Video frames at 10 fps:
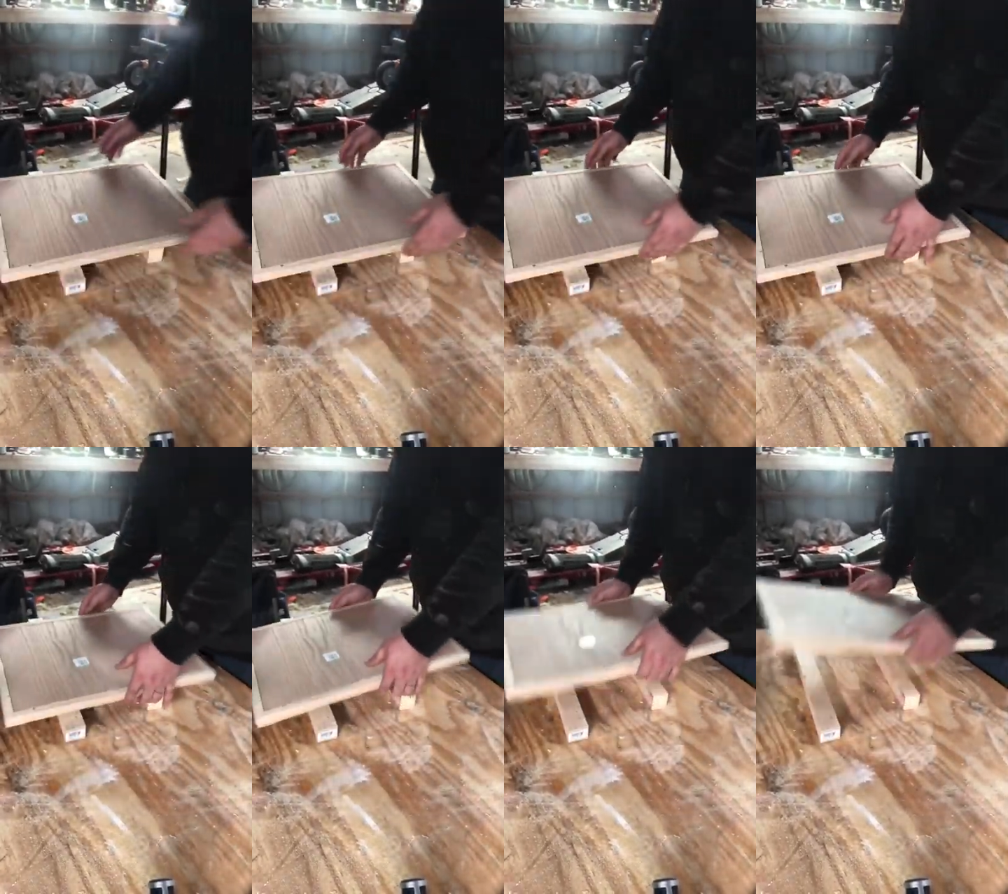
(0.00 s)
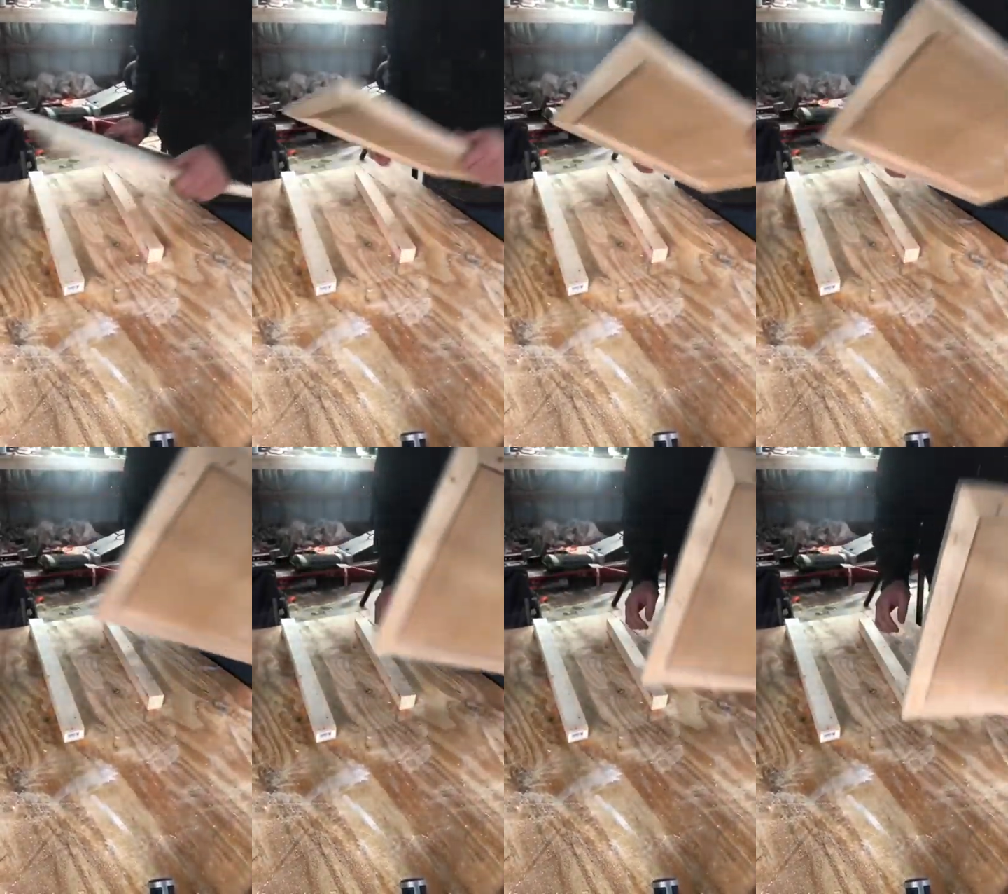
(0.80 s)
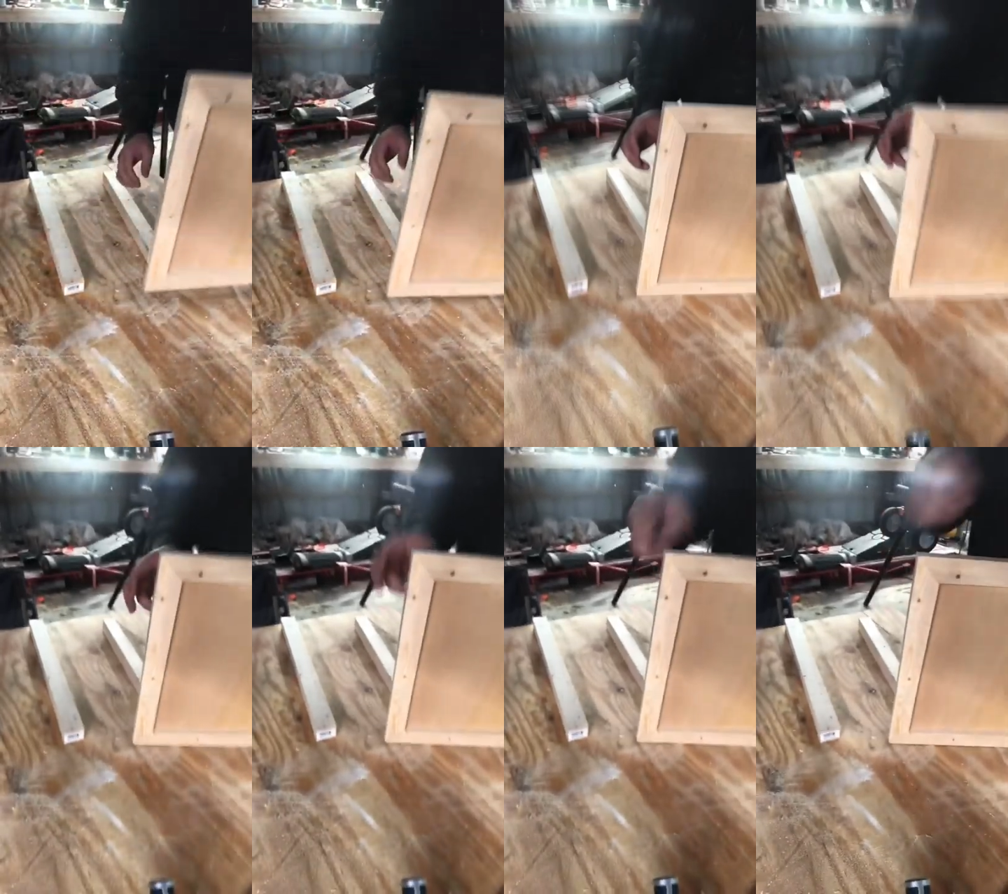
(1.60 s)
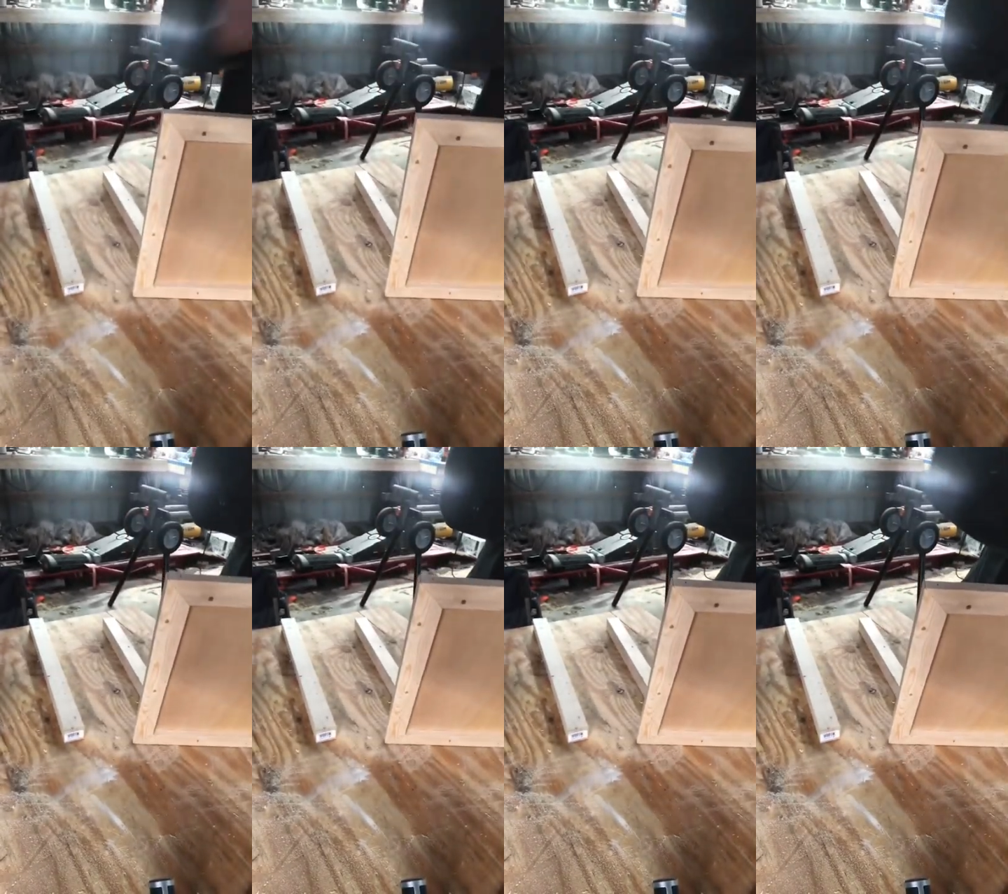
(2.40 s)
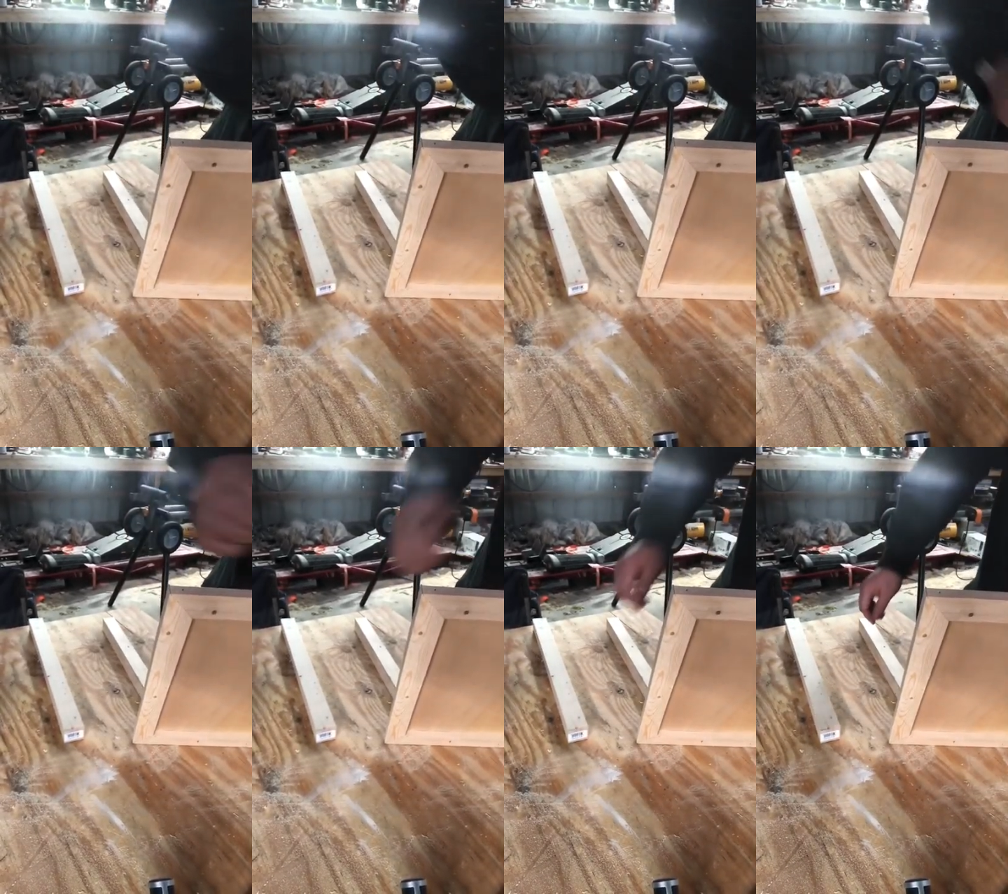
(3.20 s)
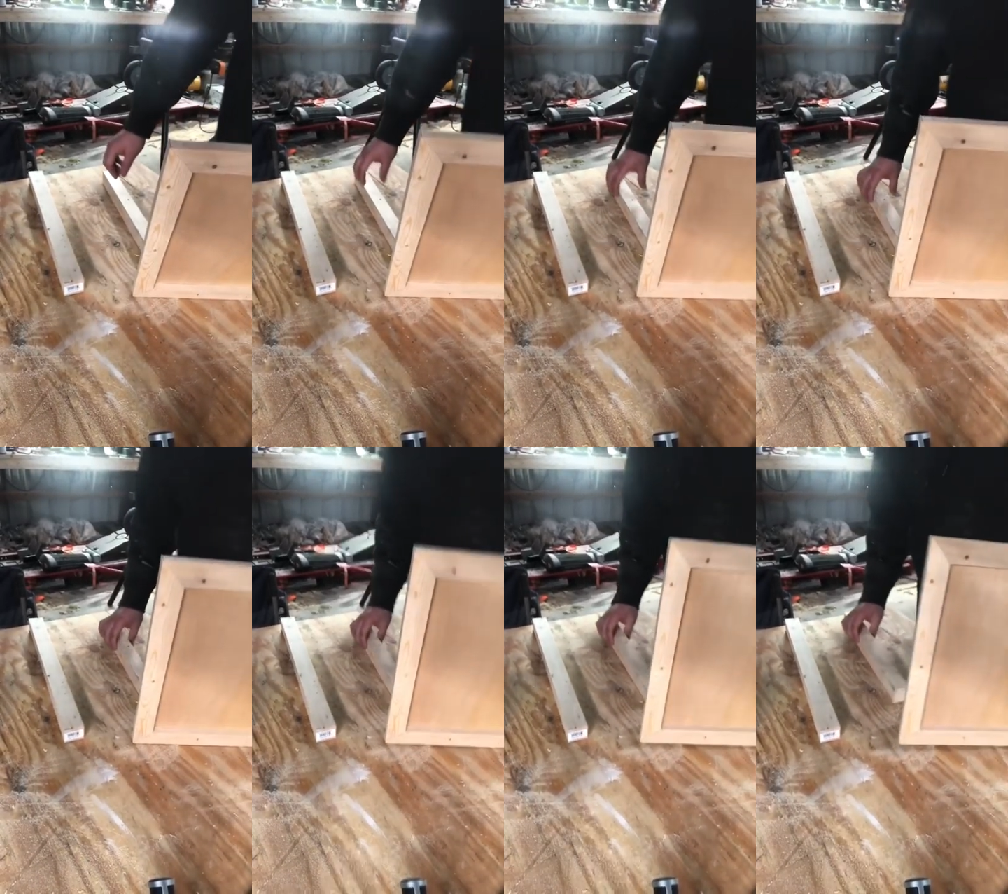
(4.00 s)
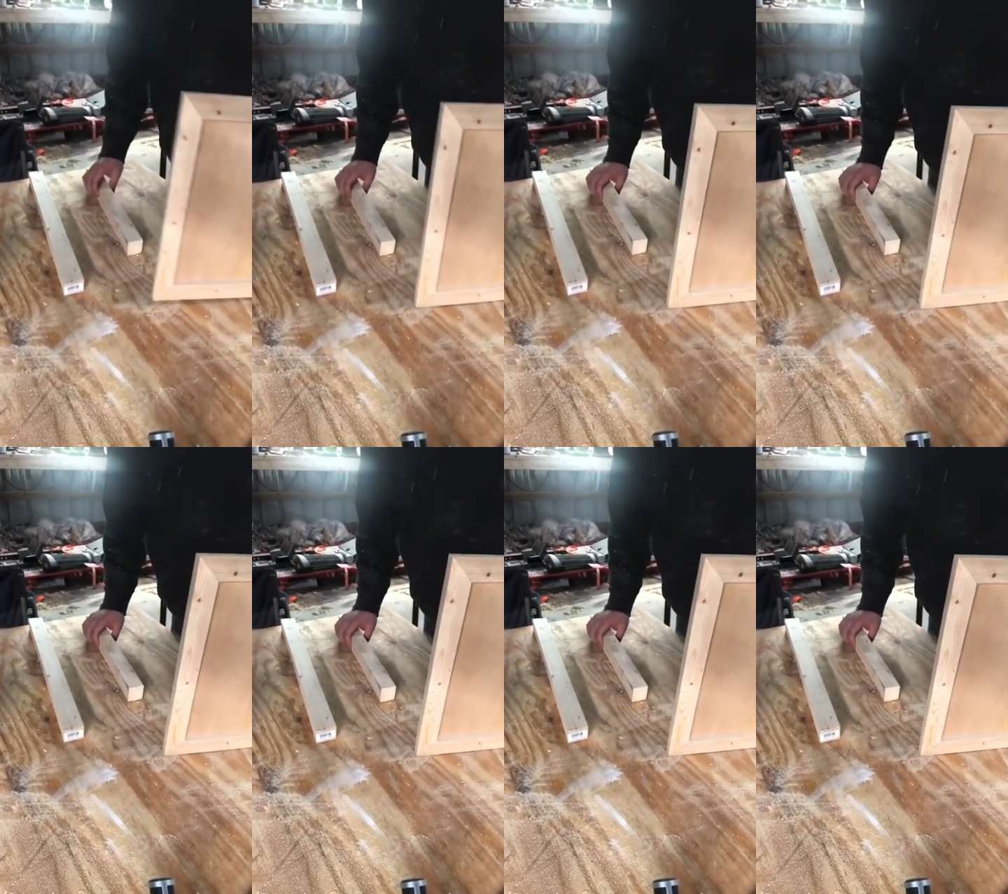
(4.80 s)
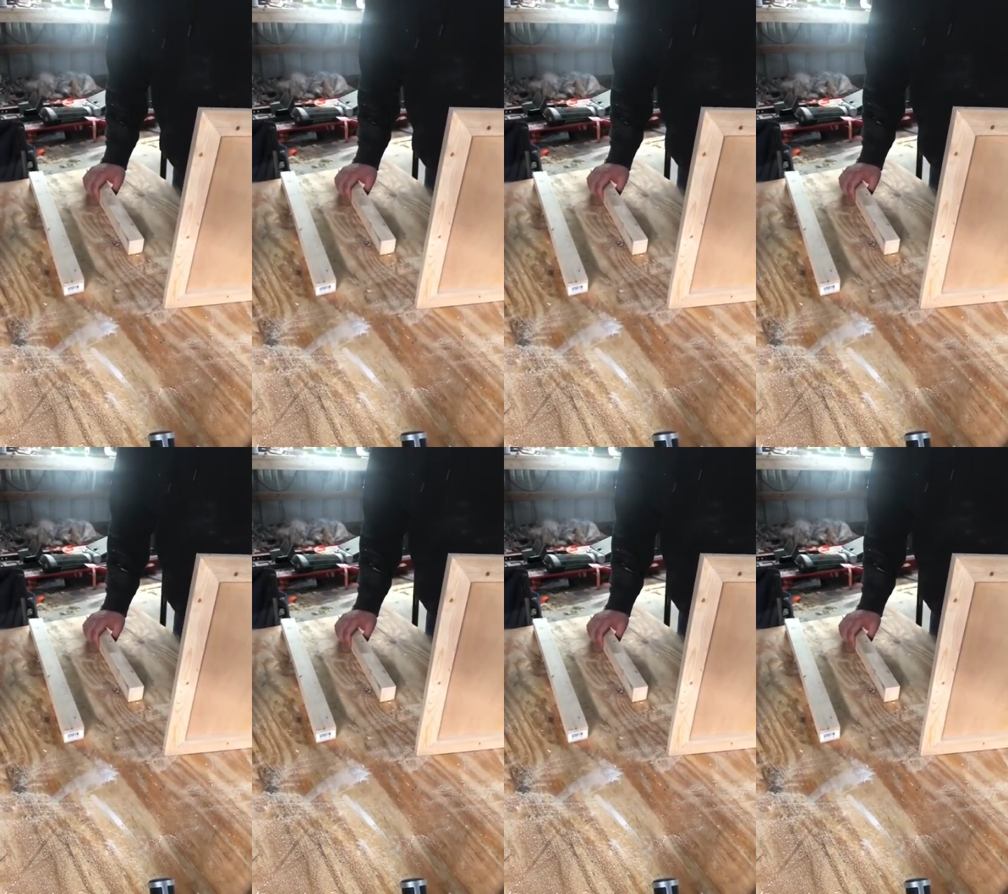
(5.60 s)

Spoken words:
Nobody's mouth can be seen.